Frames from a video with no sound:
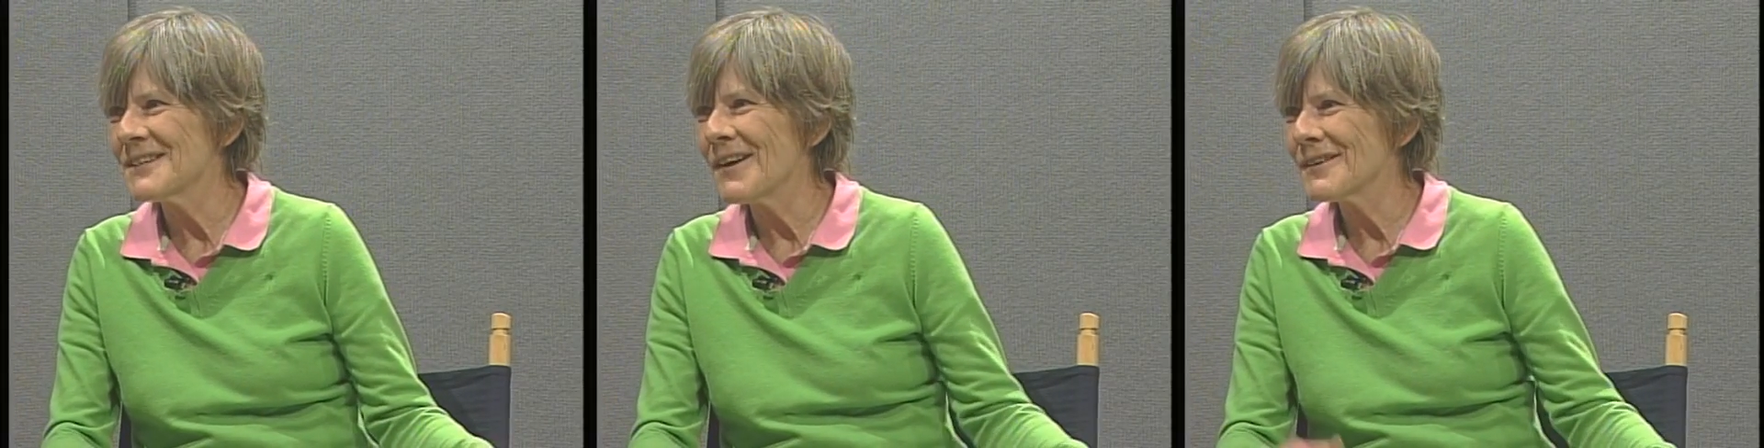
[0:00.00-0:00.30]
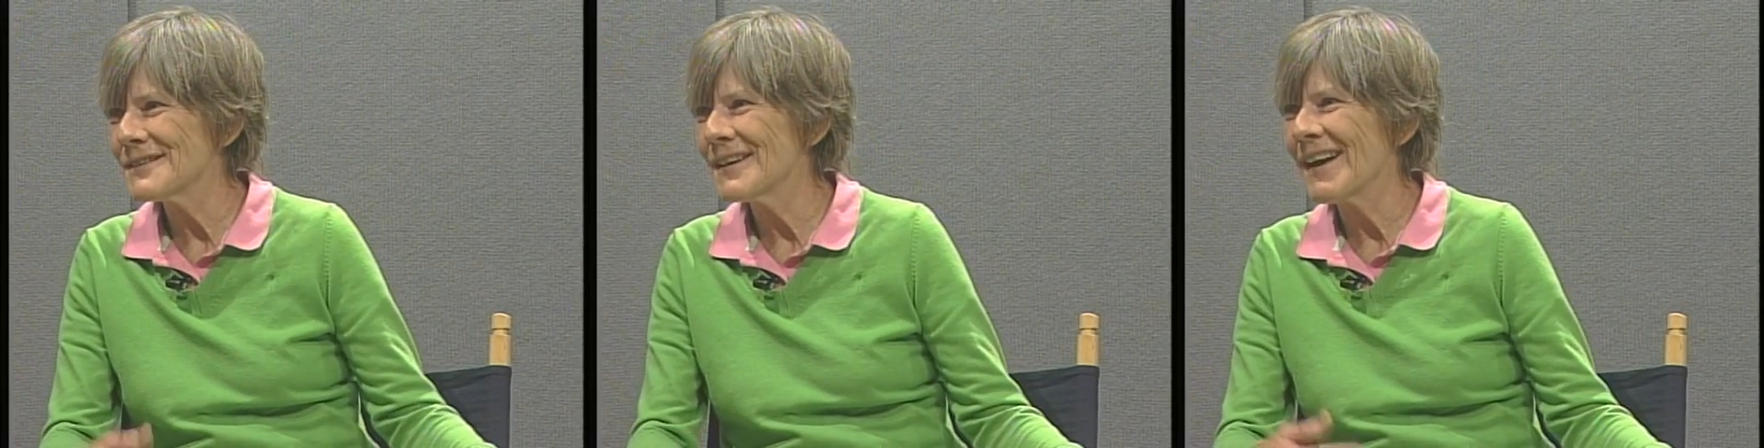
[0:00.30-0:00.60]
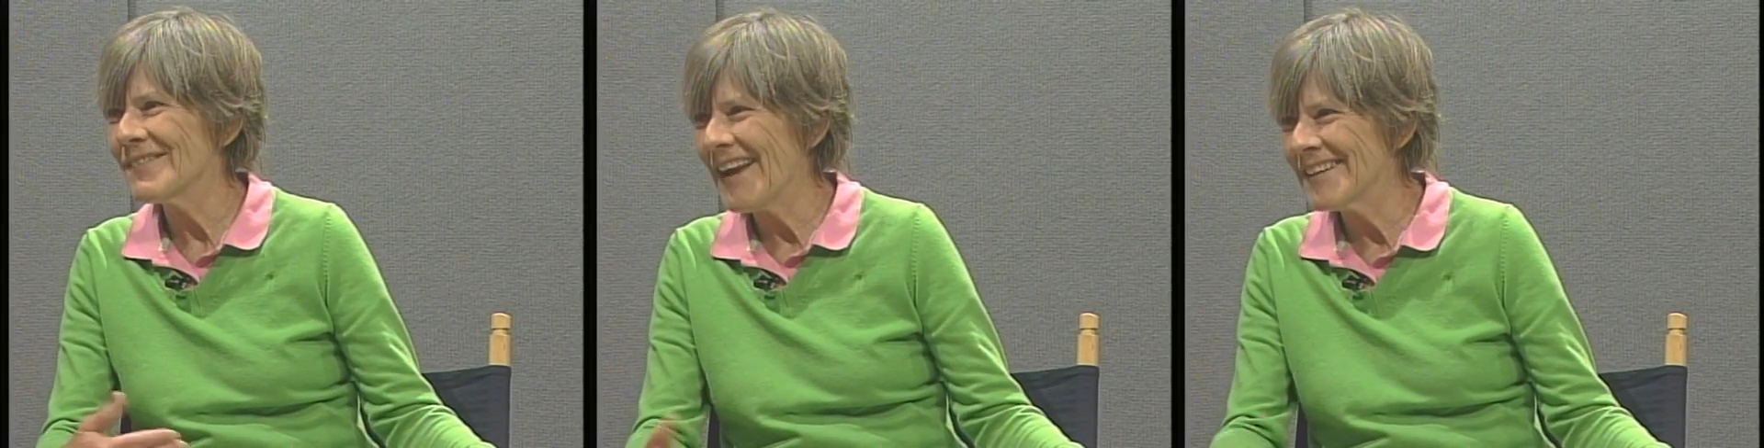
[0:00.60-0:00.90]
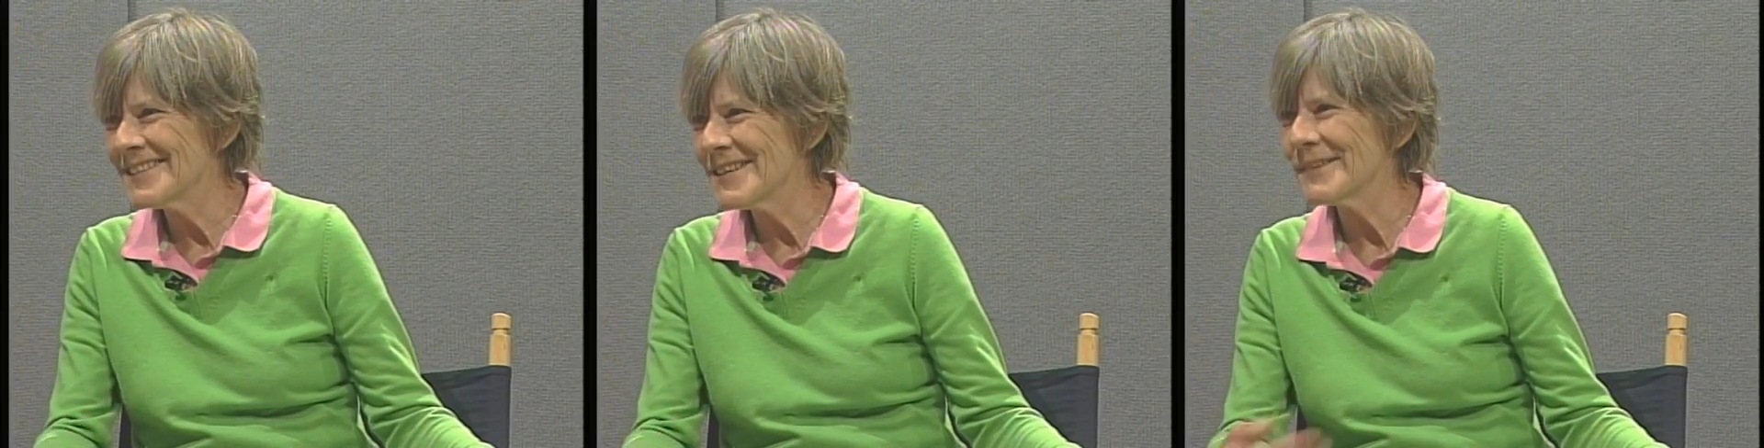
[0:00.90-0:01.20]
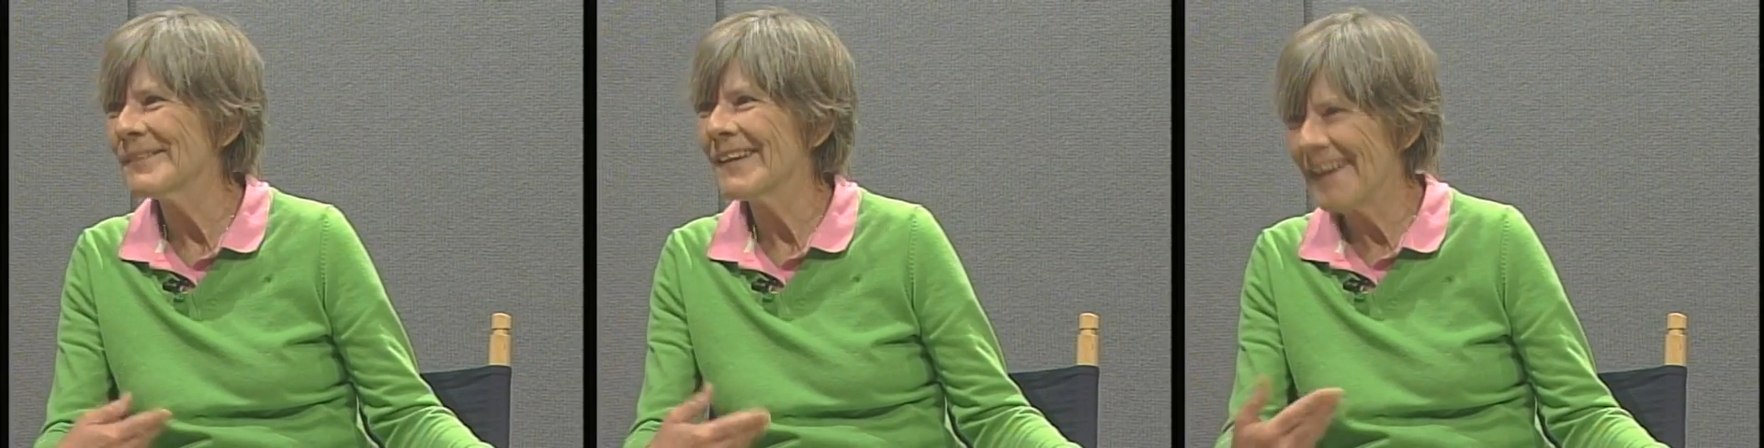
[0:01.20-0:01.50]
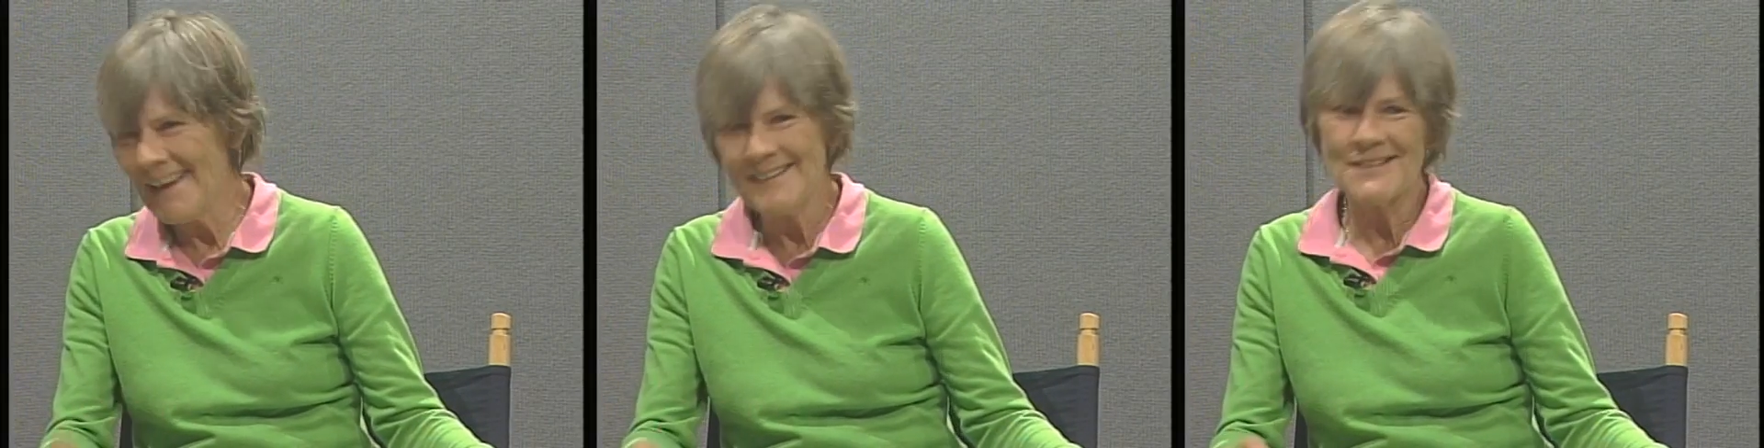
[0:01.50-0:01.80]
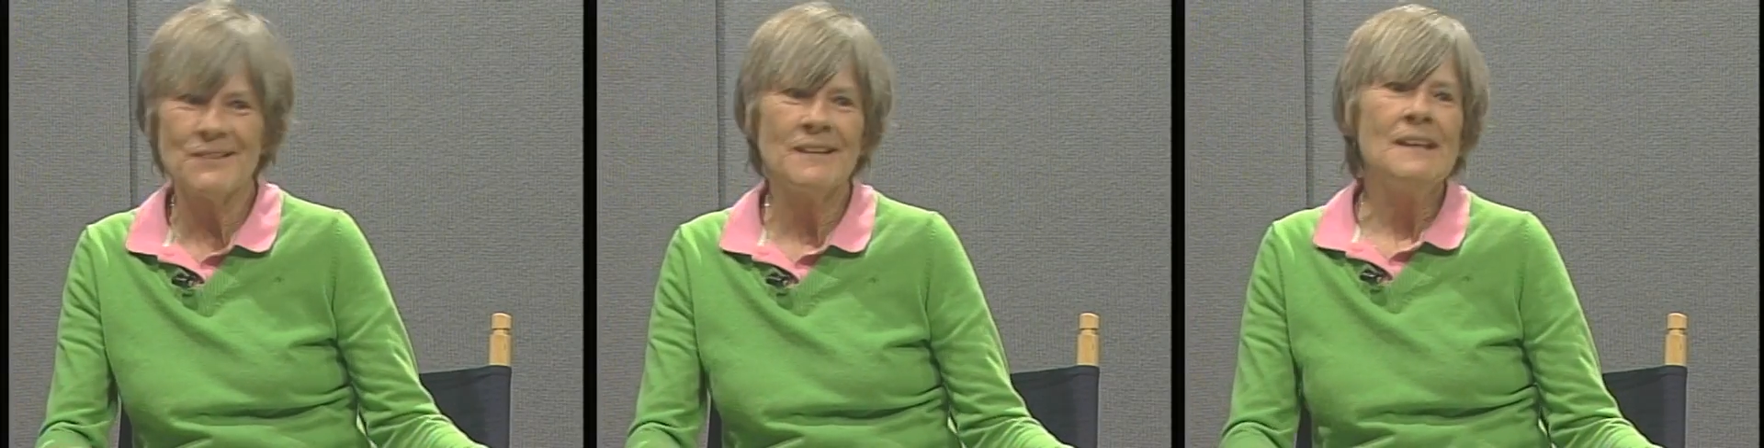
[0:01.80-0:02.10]
dogs that I've had to
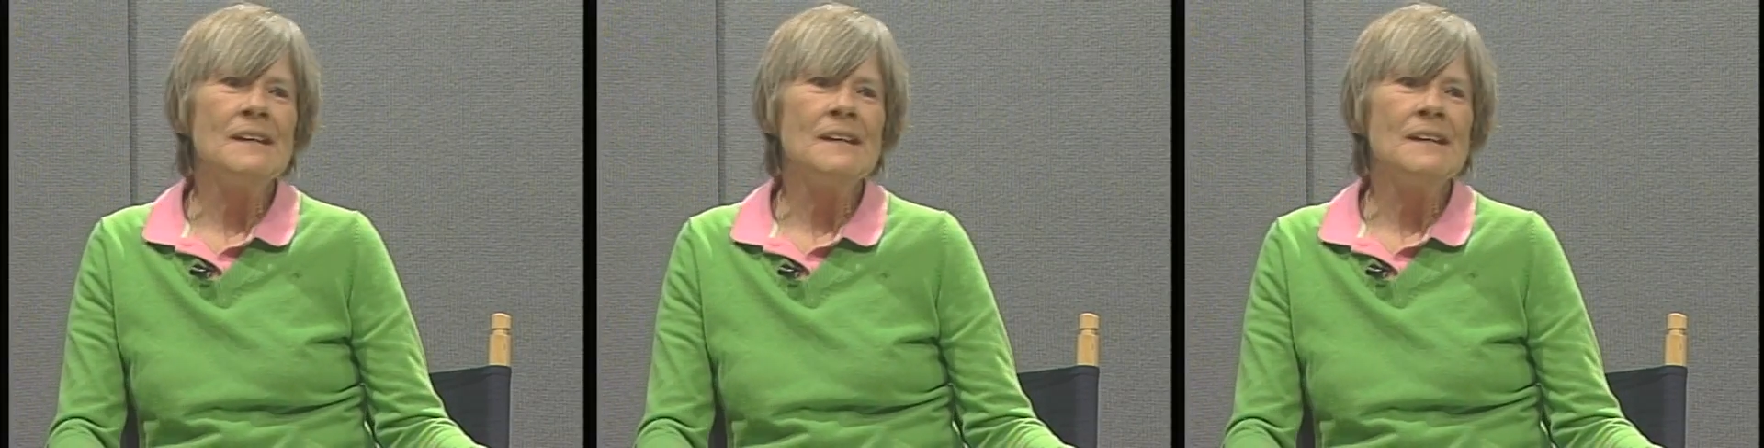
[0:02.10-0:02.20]
handle.